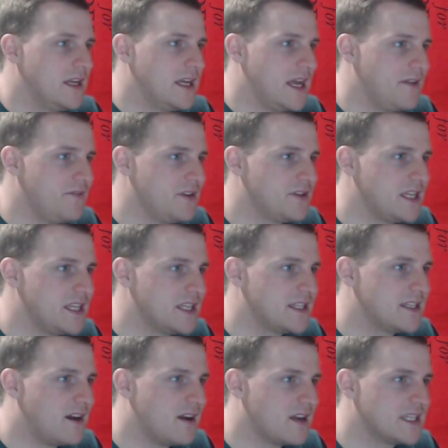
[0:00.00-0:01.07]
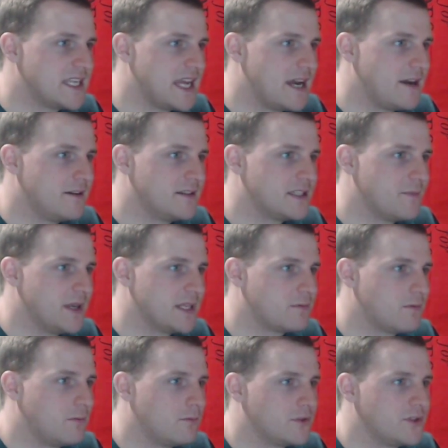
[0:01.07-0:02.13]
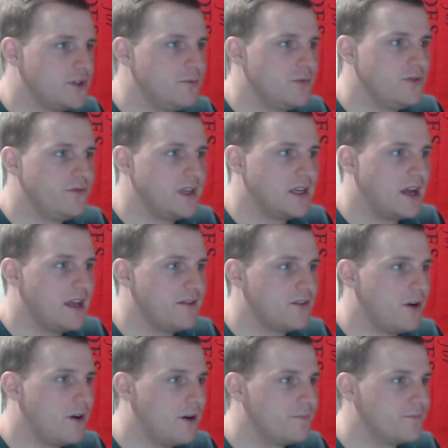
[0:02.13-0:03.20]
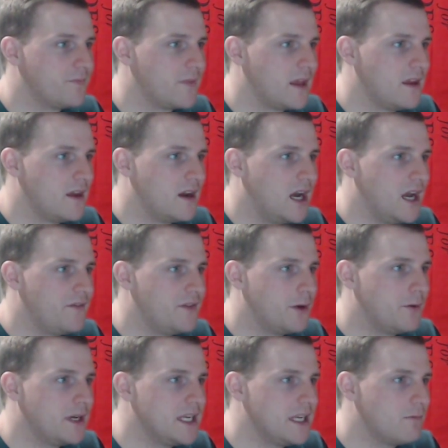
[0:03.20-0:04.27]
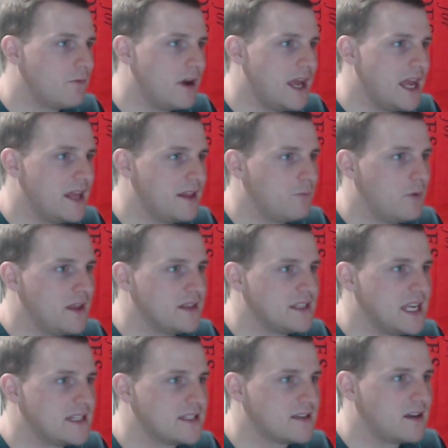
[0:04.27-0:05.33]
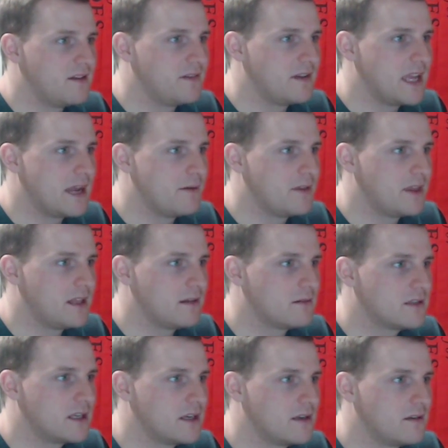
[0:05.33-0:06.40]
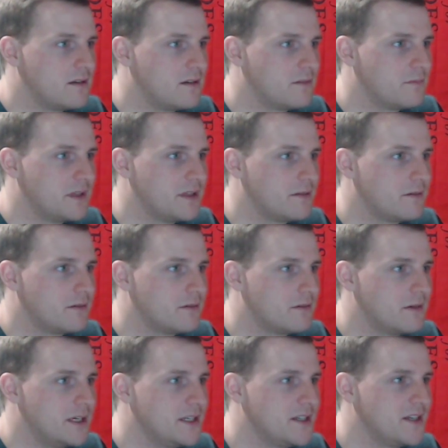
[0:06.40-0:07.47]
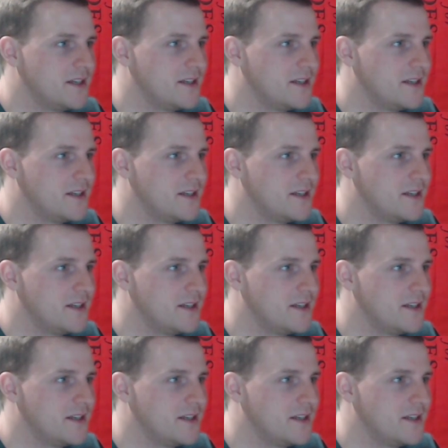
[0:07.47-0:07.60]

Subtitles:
Have you seen The Darkest Hour? It's the best World War II movie. I have not. I have no idea why I wear this headscarf and camera thing that looks like a dog. Really cringe.